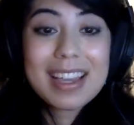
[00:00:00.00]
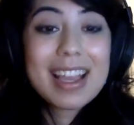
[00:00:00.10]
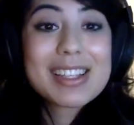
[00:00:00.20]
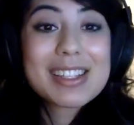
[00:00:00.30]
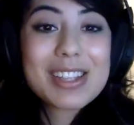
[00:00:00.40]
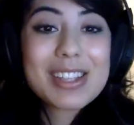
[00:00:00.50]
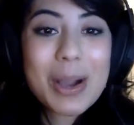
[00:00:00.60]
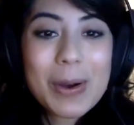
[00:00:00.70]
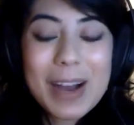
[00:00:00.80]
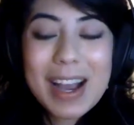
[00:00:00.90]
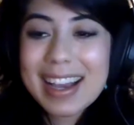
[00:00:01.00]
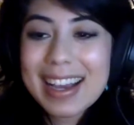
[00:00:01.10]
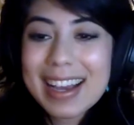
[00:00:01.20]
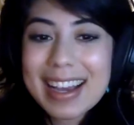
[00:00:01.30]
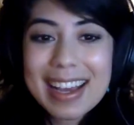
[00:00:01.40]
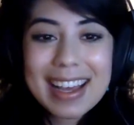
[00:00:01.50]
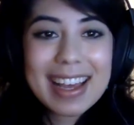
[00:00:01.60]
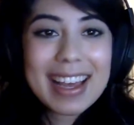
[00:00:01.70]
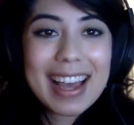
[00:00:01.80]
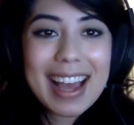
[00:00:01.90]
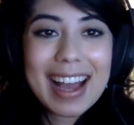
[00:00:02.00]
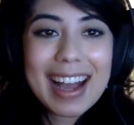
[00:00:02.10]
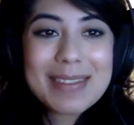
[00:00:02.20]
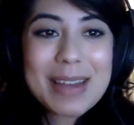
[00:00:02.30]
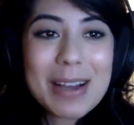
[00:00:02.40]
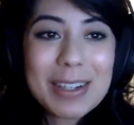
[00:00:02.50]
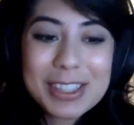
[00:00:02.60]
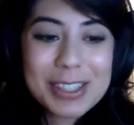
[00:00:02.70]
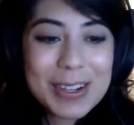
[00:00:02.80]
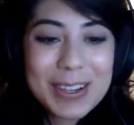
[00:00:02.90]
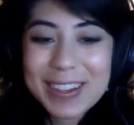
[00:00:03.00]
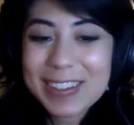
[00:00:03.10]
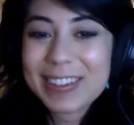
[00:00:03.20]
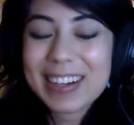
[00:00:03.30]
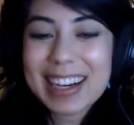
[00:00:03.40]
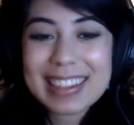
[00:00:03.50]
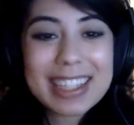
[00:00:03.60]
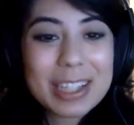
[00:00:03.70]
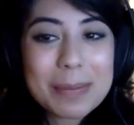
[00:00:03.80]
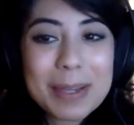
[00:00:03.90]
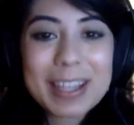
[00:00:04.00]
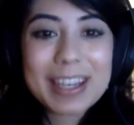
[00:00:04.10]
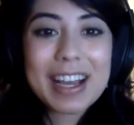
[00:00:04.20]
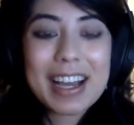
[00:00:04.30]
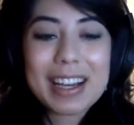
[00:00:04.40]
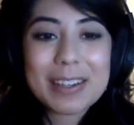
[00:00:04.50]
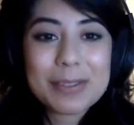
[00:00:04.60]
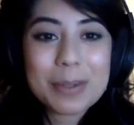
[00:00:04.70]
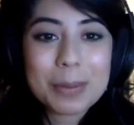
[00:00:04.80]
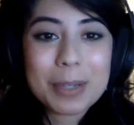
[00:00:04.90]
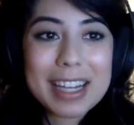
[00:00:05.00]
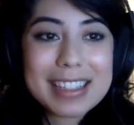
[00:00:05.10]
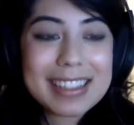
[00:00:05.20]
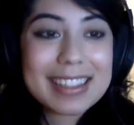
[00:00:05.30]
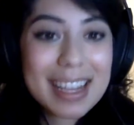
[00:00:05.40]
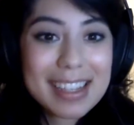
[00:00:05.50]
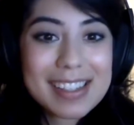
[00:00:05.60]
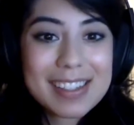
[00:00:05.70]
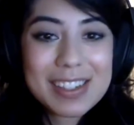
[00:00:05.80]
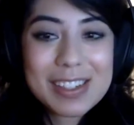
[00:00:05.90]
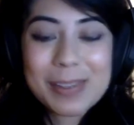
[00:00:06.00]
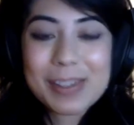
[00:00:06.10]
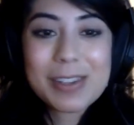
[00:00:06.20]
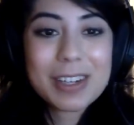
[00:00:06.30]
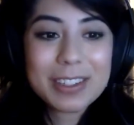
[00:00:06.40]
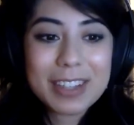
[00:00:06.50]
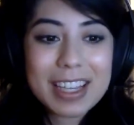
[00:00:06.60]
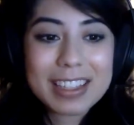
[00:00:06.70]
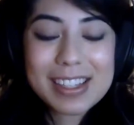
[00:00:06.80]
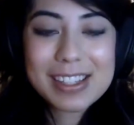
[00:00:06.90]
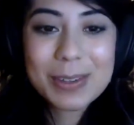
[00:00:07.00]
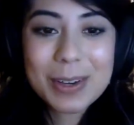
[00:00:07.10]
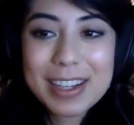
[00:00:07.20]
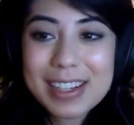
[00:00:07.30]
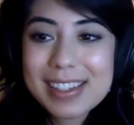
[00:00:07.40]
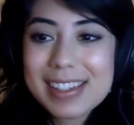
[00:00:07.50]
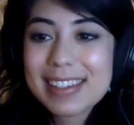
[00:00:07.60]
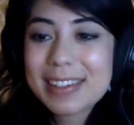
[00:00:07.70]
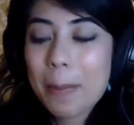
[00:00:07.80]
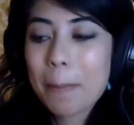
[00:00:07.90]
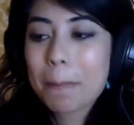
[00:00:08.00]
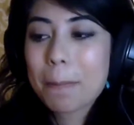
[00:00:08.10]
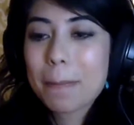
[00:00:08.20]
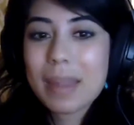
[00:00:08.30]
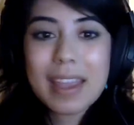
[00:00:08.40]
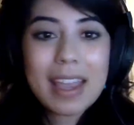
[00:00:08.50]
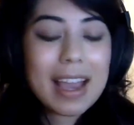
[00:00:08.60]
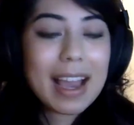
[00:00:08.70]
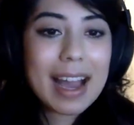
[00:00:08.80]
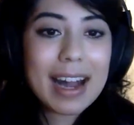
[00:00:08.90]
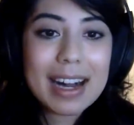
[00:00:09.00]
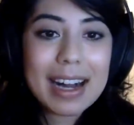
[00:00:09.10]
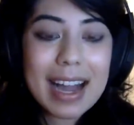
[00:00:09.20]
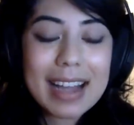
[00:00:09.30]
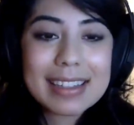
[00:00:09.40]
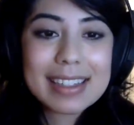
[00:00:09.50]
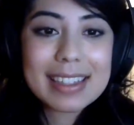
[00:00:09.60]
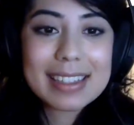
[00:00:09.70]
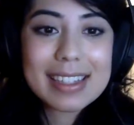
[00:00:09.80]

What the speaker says: So I'm now going to show you a little bit of what I did next. So I started looking at these stories, and it